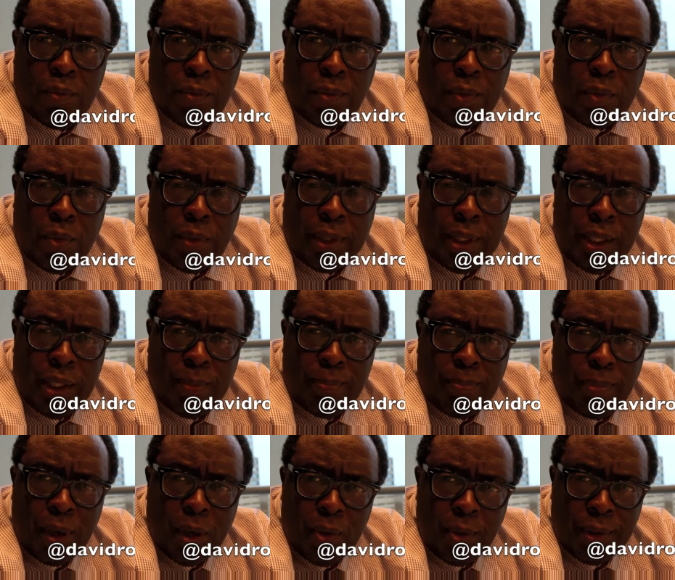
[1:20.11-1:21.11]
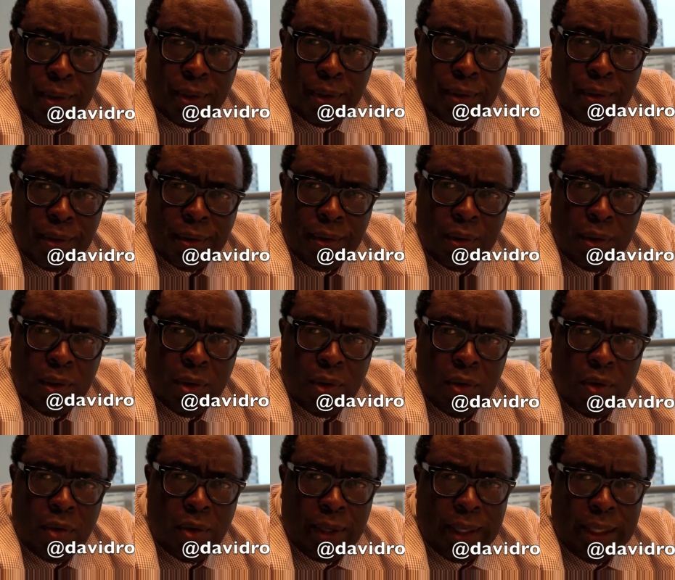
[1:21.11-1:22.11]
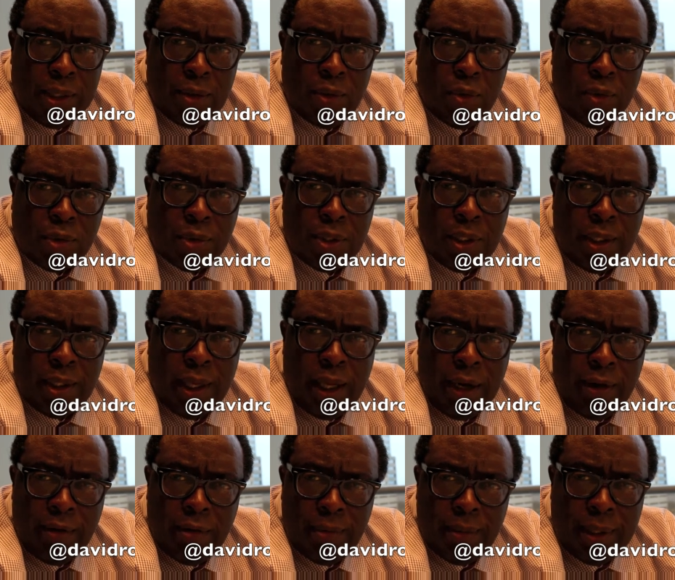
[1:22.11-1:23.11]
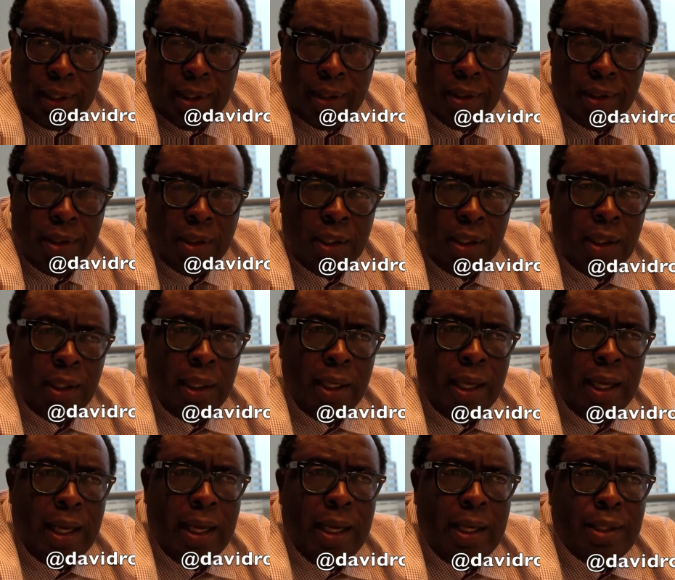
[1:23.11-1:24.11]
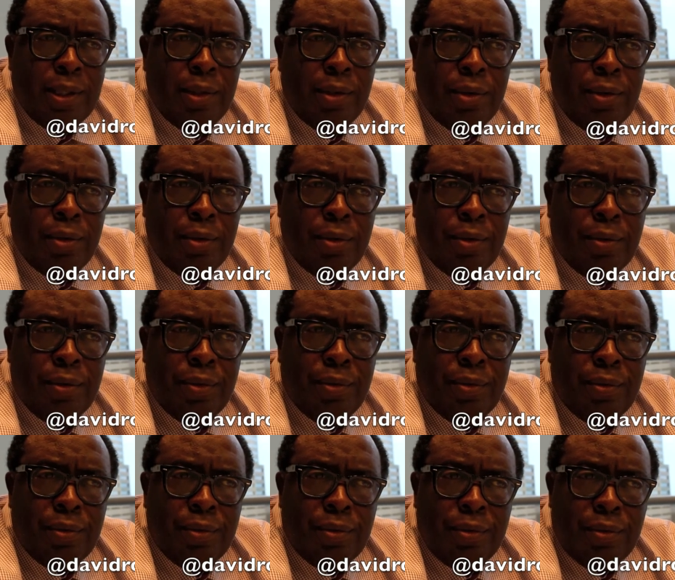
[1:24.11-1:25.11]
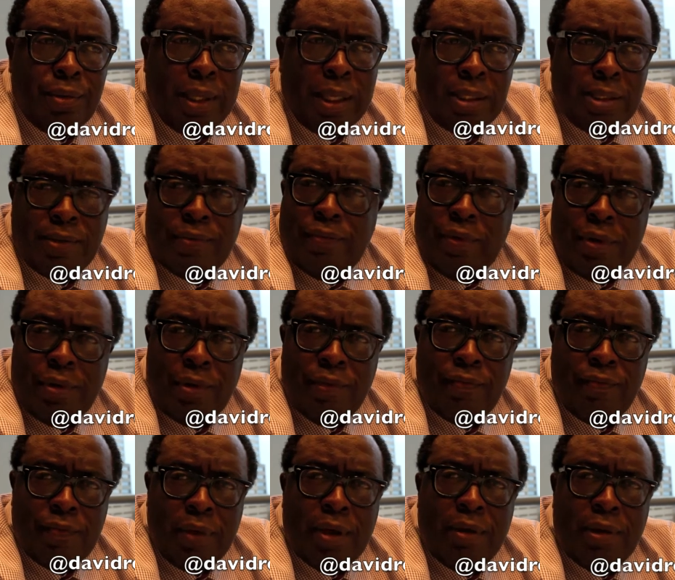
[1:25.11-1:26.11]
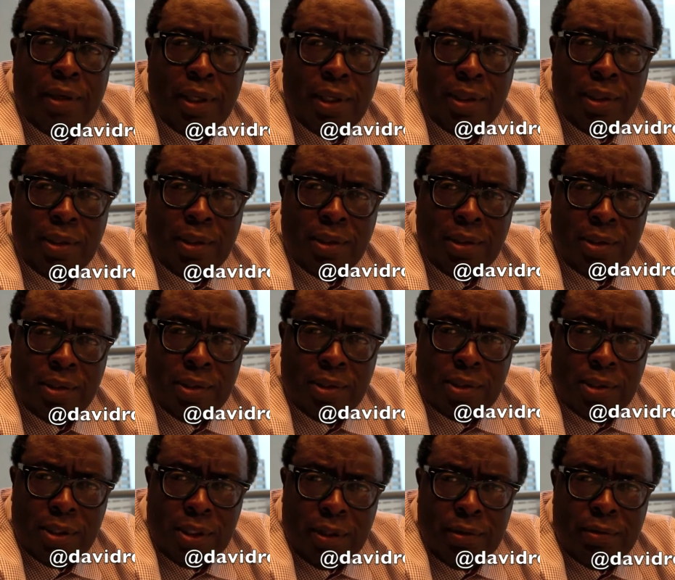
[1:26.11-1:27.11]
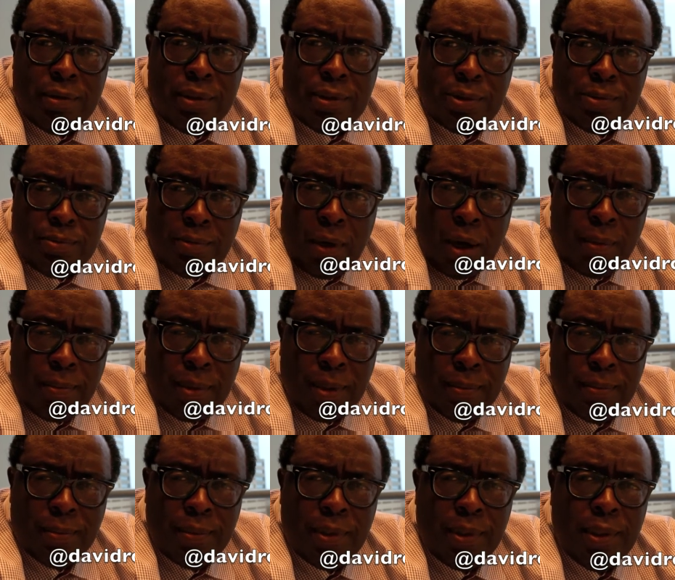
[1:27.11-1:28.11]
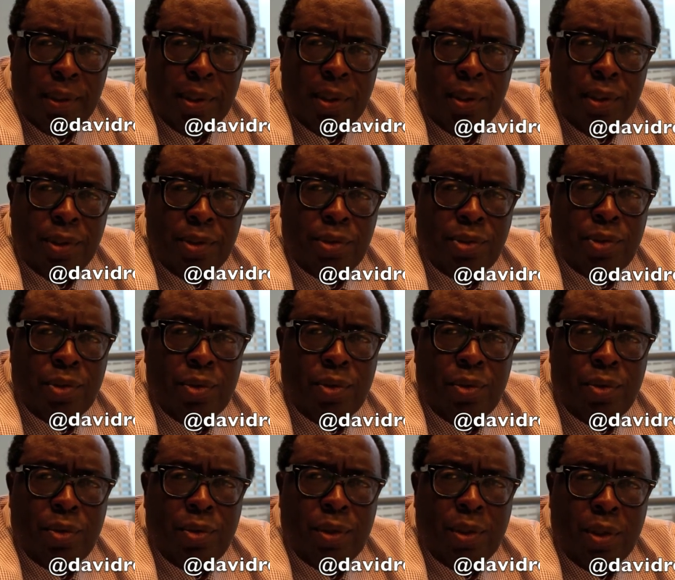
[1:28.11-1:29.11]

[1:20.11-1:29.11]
cocaine powder or get hooked on heroin. And that is a very, very serious problem. So